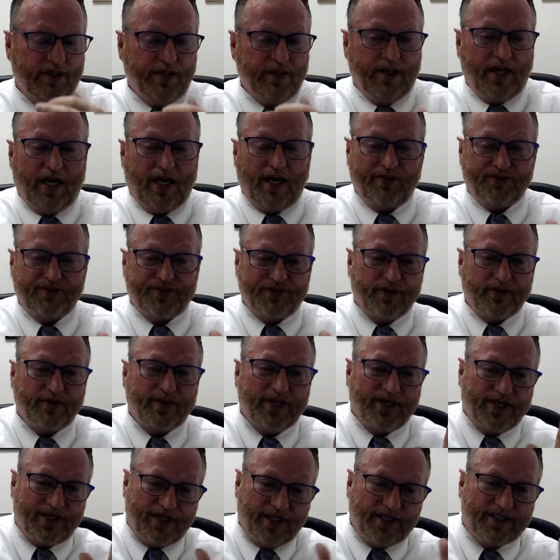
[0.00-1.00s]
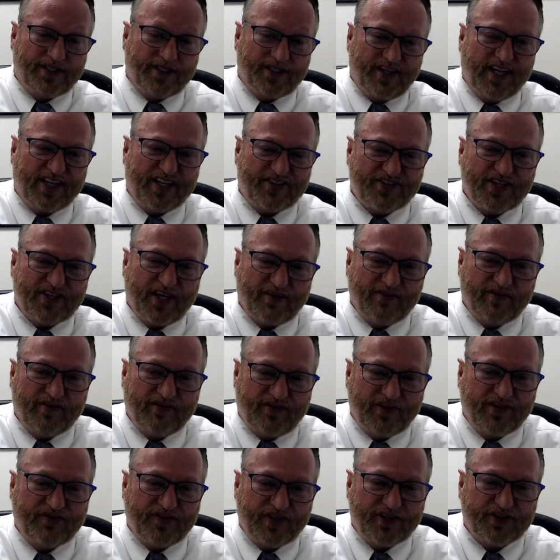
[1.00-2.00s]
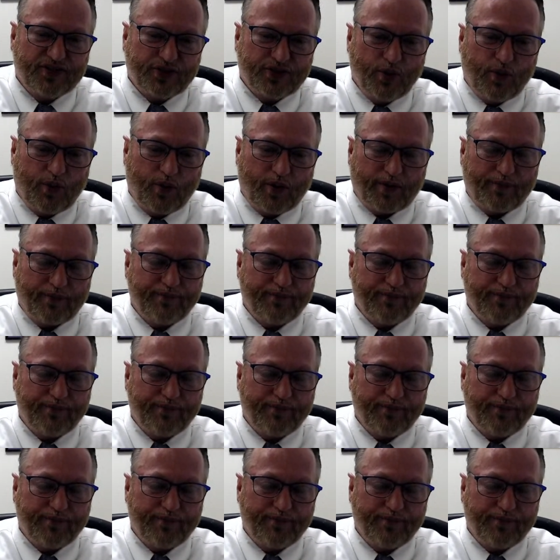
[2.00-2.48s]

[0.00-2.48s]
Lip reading: I'm still going to get you that 750 score.